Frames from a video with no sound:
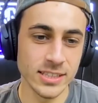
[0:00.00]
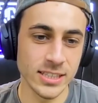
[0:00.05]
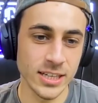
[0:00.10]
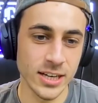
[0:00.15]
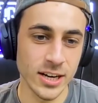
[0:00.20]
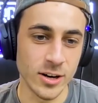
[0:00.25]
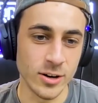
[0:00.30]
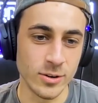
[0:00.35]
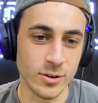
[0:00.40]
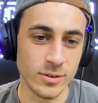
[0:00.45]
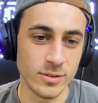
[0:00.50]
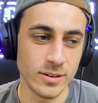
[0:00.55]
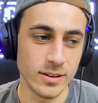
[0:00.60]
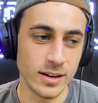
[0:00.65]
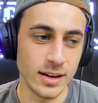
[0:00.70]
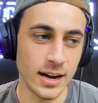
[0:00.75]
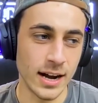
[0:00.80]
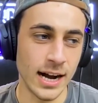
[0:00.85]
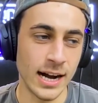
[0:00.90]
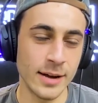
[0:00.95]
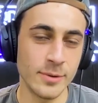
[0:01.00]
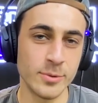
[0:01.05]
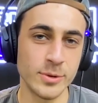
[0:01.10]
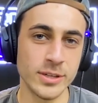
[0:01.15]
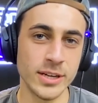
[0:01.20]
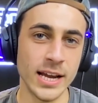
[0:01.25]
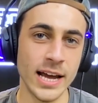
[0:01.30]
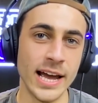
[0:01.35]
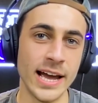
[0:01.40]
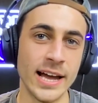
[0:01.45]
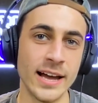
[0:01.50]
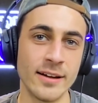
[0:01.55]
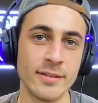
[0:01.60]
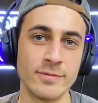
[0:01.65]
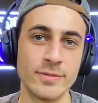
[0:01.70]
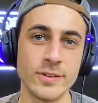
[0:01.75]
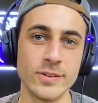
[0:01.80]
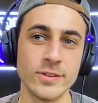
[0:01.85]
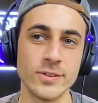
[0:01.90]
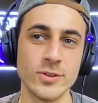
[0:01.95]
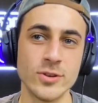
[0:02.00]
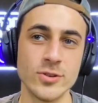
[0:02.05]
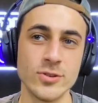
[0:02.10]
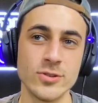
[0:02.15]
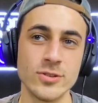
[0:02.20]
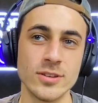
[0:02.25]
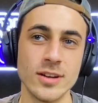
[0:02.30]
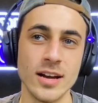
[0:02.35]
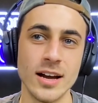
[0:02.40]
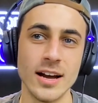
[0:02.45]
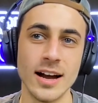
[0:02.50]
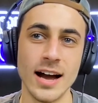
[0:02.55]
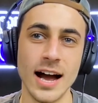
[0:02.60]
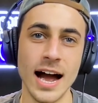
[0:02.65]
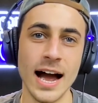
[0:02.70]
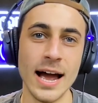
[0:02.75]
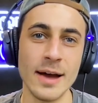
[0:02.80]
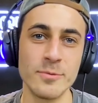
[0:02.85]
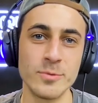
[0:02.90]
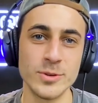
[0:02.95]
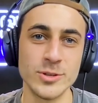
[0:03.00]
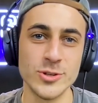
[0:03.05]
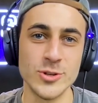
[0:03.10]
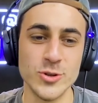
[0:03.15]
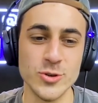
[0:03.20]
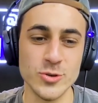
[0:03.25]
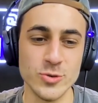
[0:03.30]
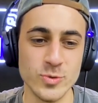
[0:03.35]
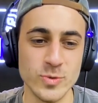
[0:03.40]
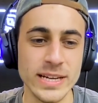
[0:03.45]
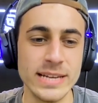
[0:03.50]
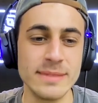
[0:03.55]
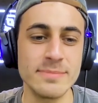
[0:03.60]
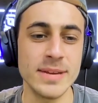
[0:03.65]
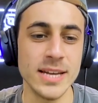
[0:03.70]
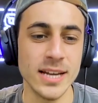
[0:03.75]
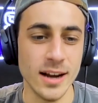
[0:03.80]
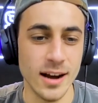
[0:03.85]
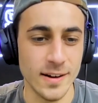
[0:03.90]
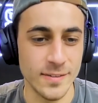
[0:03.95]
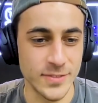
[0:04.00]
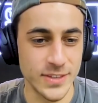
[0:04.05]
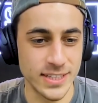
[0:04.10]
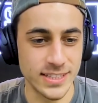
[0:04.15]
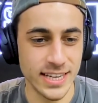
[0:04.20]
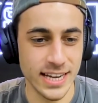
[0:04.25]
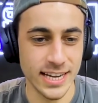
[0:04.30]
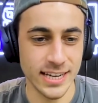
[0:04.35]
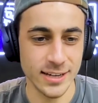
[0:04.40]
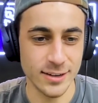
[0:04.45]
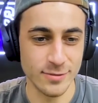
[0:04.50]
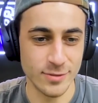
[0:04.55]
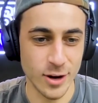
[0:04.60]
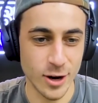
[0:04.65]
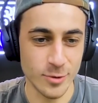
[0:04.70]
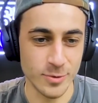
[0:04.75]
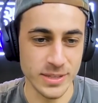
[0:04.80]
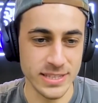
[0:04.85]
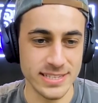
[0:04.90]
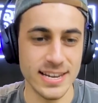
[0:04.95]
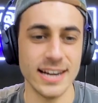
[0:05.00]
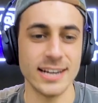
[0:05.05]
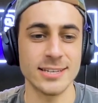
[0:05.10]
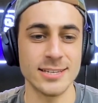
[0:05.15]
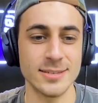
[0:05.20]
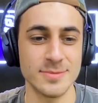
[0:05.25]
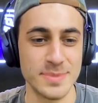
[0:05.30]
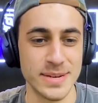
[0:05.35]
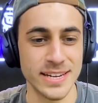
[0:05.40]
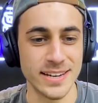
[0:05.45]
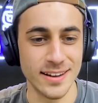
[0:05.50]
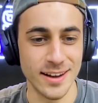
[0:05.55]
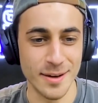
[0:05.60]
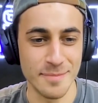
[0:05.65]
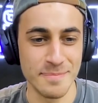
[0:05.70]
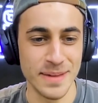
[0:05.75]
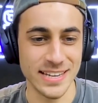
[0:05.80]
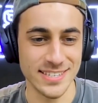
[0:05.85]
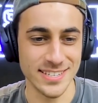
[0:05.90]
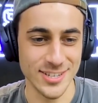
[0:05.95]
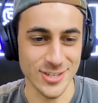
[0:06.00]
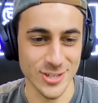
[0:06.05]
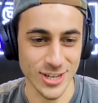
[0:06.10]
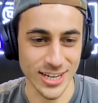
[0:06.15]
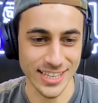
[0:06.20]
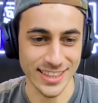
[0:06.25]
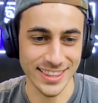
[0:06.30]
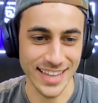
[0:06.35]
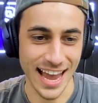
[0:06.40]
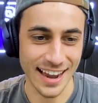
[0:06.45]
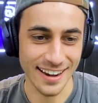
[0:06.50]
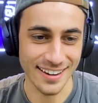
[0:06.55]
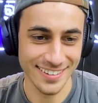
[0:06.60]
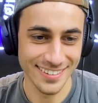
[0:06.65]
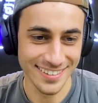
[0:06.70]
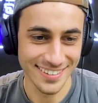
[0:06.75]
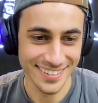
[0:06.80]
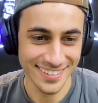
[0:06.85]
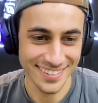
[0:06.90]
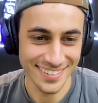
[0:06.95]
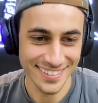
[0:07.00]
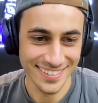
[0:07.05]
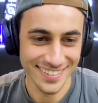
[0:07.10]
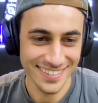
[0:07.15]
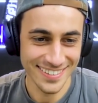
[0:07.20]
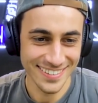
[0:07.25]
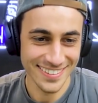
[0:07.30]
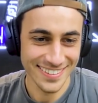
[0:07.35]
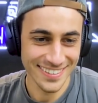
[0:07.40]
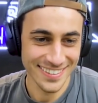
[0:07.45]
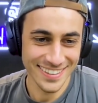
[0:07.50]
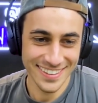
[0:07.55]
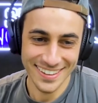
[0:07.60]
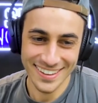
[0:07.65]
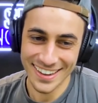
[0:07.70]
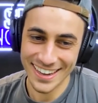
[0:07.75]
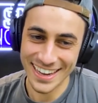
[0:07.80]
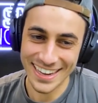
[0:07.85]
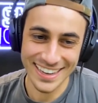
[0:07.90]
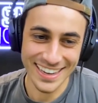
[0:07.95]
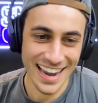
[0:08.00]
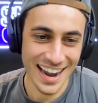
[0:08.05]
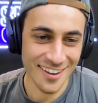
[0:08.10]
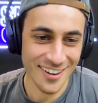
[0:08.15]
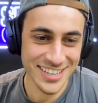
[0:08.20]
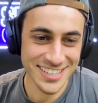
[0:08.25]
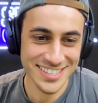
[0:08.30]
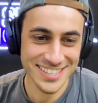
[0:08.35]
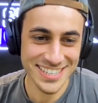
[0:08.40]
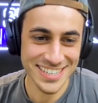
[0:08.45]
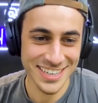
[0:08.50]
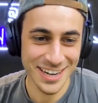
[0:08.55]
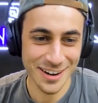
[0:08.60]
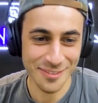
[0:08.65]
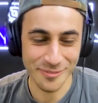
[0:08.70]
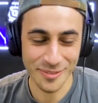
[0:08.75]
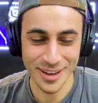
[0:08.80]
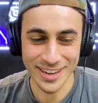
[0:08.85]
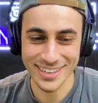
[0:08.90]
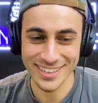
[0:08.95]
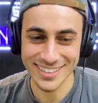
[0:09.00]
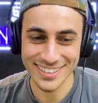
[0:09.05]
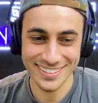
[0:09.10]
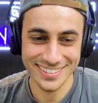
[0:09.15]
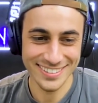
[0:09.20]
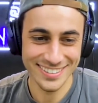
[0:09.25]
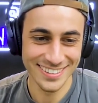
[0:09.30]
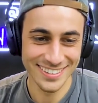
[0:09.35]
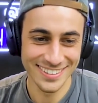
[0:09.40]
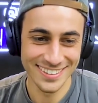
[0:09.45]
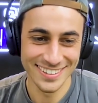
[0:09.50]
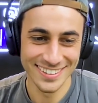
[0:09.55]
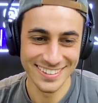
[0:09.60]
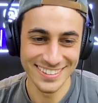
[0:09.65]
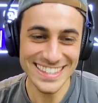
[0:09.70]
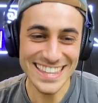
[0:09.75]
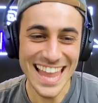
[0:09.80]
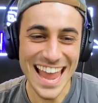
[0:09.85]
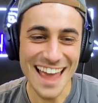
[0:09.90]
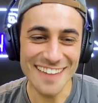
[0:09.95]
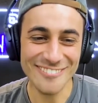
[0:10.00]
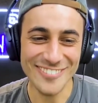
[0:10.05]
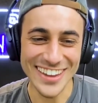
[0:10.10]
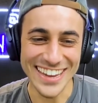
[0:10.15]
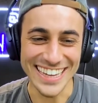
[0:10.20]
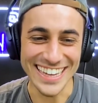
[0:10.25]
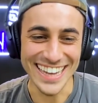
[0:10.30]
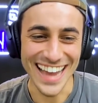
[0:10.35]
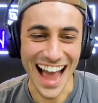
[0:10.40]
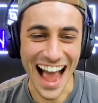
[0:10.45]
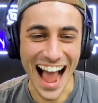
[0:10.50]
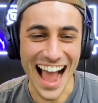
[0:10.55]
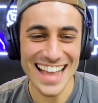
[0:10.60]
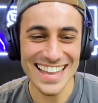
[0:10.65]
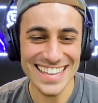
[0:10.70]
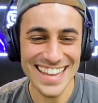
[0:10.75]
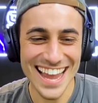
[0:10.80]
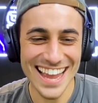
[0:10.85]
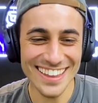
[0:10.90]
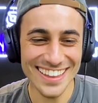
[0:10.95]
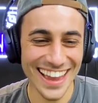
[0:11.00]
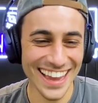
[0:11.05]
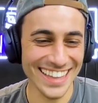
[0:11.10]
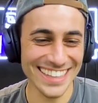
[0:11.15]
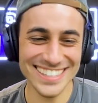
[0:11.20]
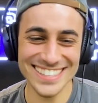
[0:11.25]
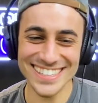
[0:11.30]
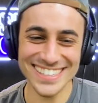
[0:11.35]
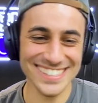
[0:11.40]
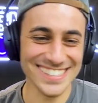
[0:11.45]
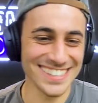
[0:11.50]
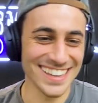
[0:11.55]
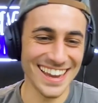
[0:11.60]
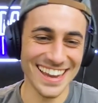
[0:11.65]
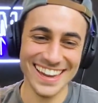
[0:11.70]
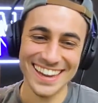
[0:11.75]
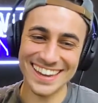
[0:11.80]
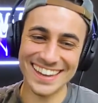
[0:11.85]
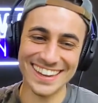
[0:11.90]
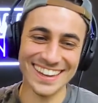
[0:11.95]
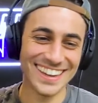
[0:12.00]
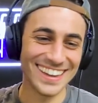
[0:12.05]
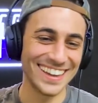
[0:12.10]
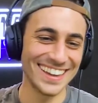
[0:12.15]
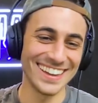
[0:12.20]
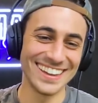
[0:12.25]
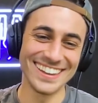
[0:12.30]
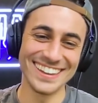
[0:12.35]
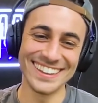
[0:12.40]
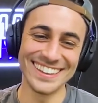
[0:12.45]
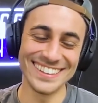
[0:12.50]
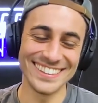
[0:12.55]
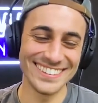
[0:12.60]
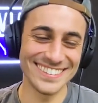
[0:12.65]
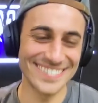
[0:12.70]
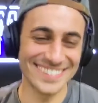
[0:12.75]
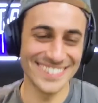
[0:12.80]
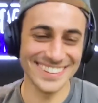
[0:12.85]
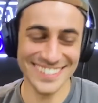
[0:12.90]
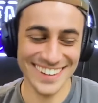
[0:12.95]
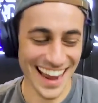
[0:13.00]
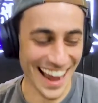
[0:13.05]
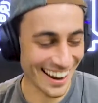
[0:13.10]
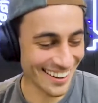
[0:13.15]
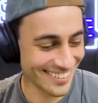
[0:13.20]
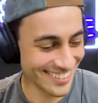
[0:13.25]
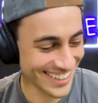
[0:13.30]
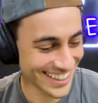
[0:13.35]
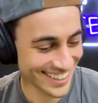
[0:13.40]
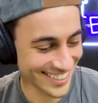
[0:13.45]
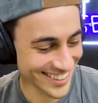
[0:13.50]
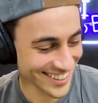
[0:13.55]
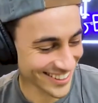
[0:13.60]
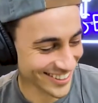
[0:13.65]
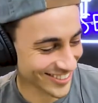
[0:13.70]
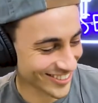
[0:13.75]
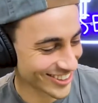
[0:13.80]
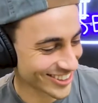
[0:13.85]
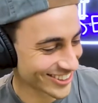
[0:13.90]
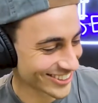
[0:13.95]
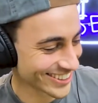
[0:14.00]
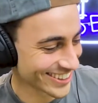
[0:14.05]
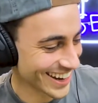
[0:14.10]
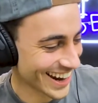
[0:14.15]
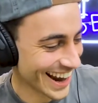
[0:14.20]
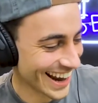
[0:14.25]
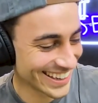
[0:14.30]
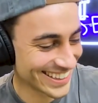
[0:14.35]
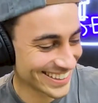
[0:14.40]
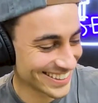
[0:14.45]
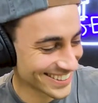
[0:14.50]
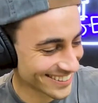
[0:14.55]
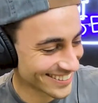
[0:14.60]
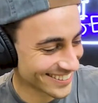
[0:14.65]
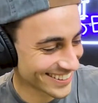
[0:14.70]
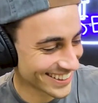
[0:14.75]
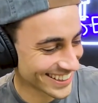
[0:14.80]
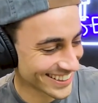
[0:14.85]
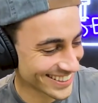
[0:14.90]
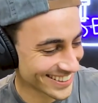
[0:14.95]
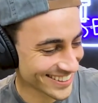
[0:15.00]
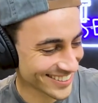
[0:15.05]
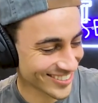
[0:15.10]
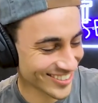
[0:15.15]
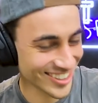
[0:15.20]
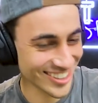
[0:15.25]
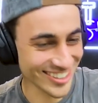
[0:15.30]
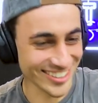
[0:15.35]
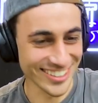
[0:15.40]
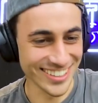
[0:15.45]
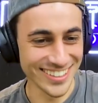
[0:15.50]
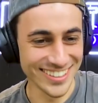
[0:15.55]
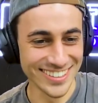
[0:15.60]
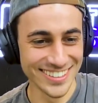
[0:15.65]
ago, I would have... I was dreaming of the day Naval would text me a message like that. And now I see it, I'm like, Nivi! I, it's just like... Dude, I don't get this world. I don't get this well, world.